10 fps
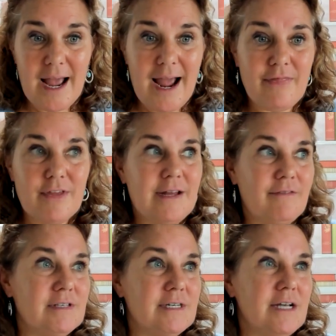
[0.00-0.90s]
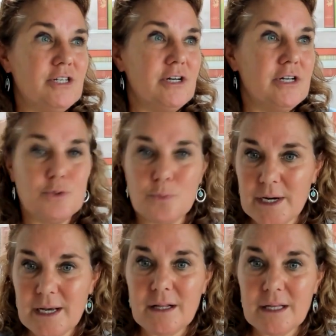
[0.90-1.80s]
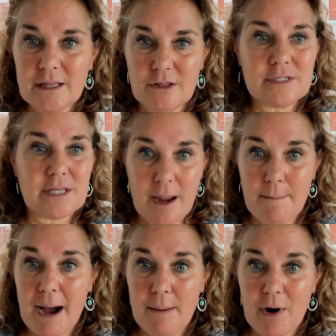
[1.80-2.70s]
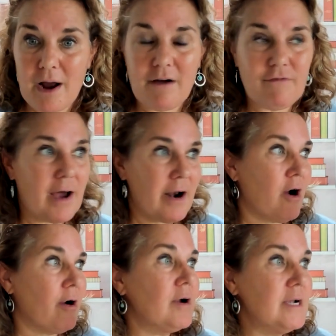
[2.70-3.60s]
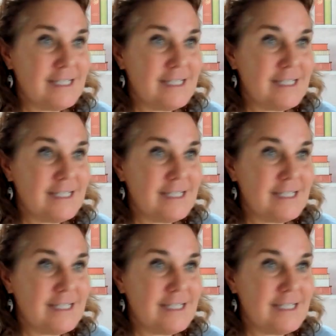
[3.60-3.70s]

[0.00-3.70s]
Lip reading: And the devastation is real. It looks like a bomb went off on our